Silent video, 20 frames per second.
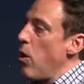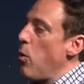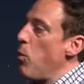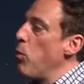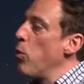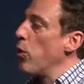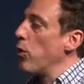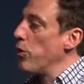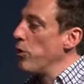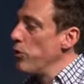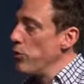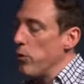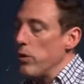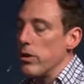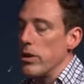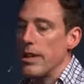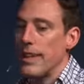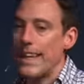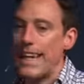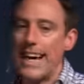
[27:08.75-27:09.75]
were
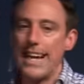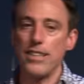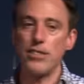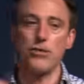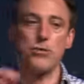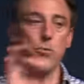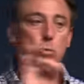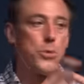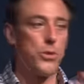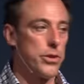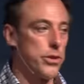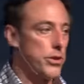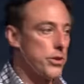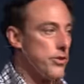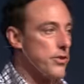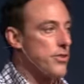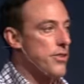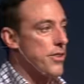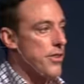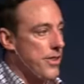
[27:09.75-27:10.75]
your last
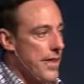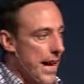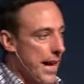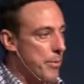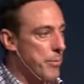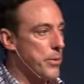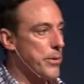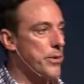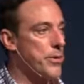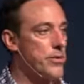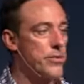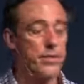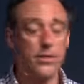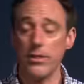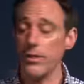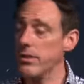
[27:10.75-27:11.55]
words to that person?